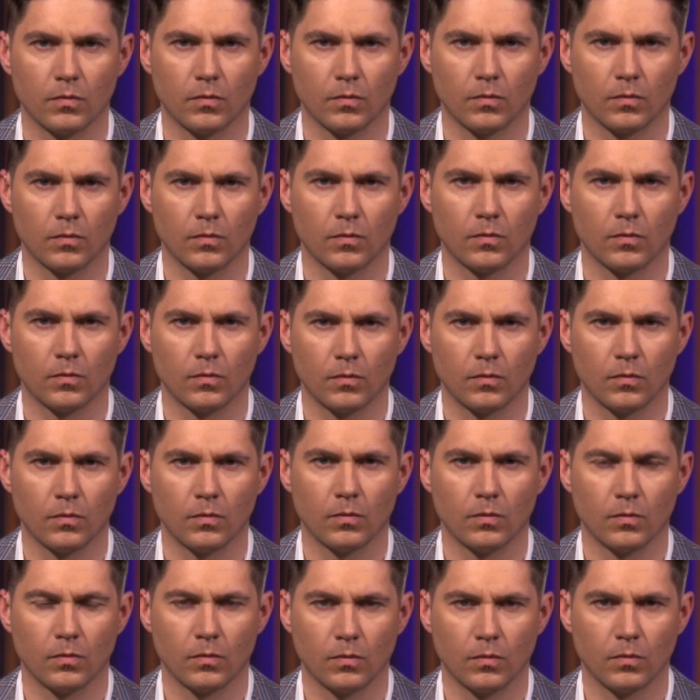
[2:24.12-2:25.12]

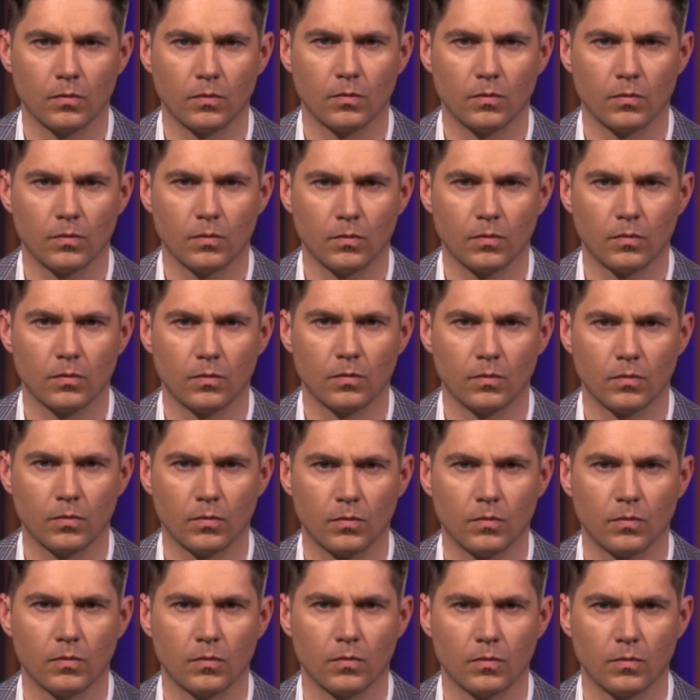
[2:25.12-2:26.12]

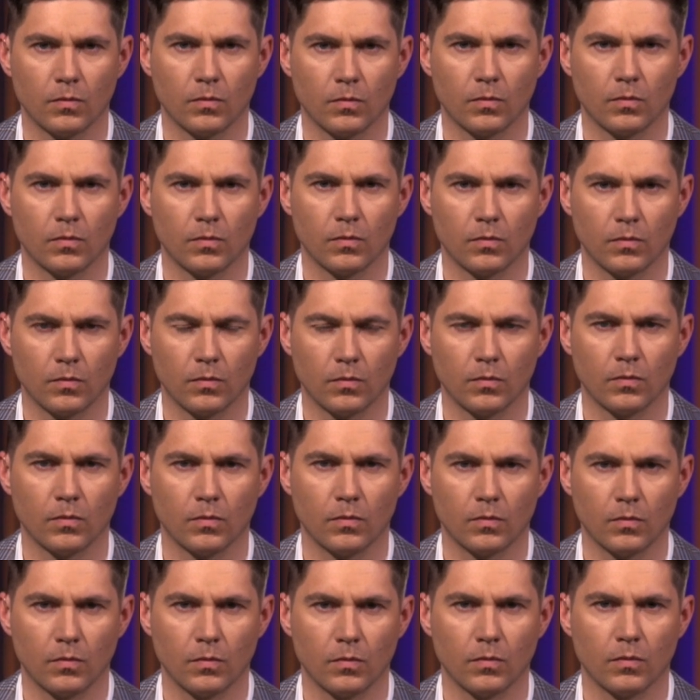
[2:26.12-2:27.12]

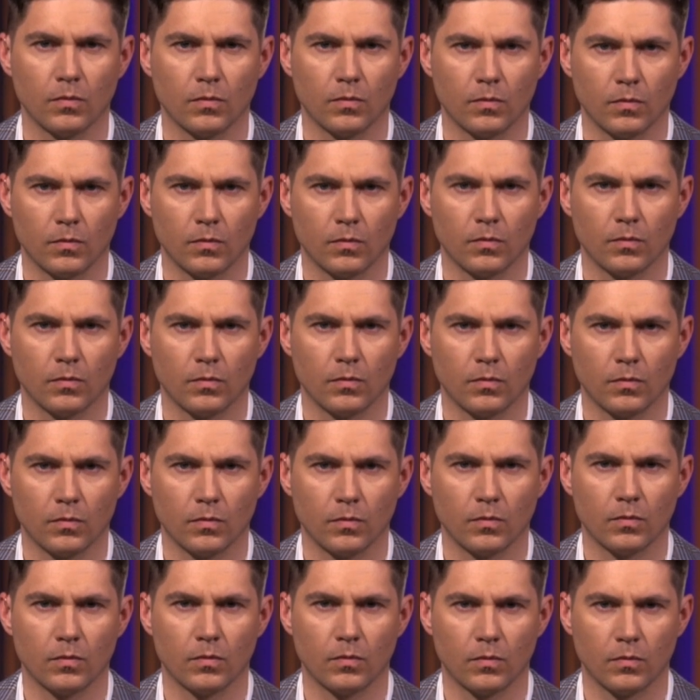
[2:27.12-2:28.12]

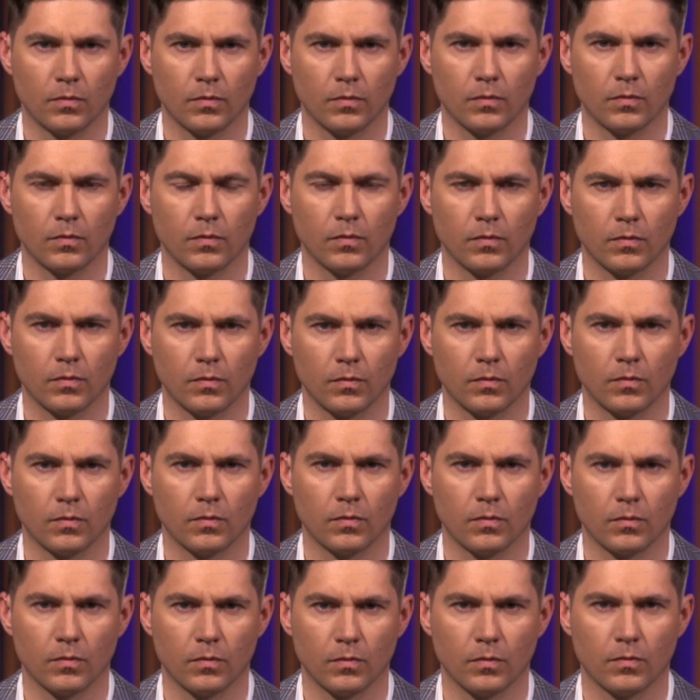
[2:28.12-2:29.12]

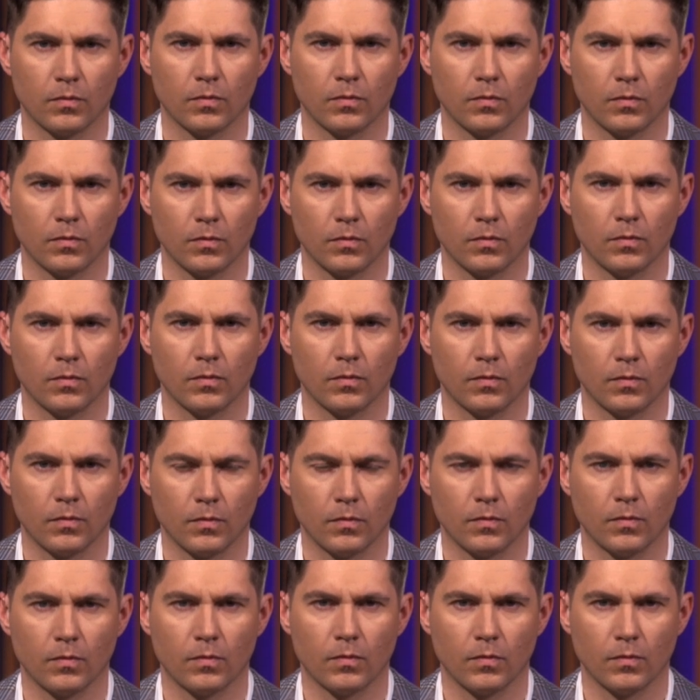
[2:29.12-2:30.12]

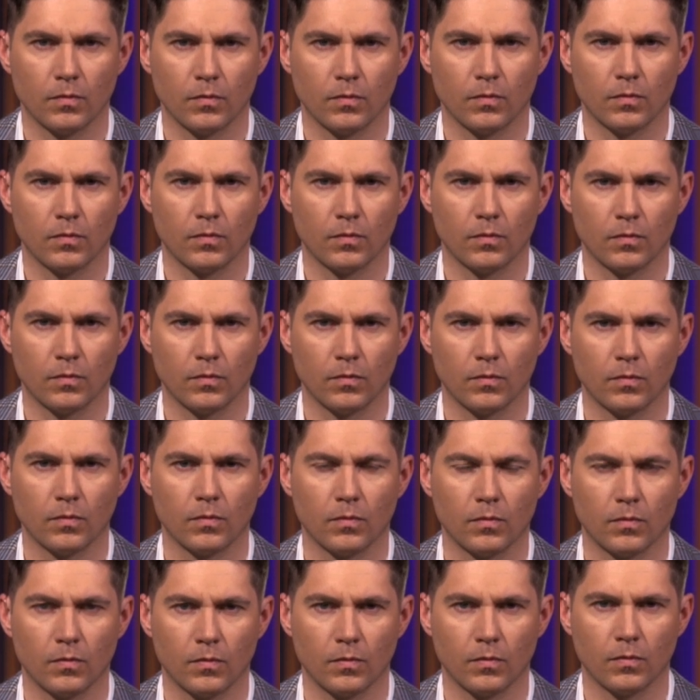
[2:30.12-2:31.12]

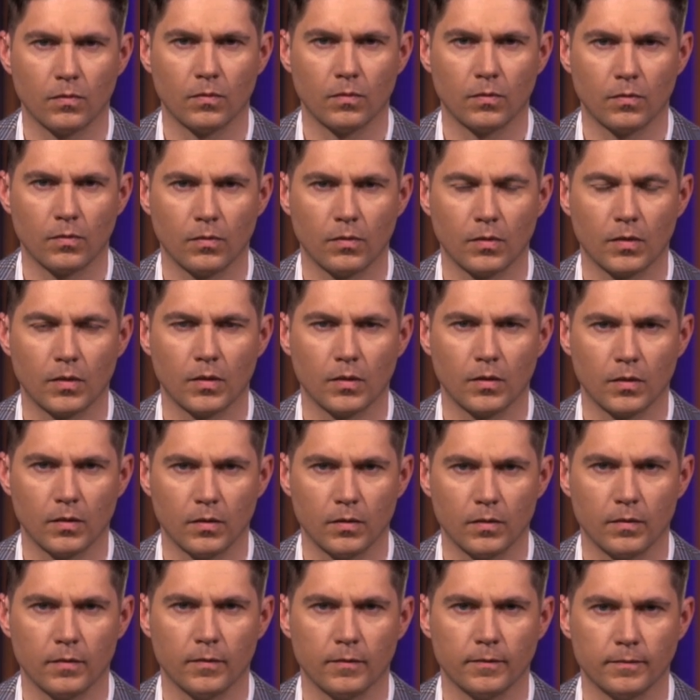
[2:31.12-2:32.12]
(not speaking)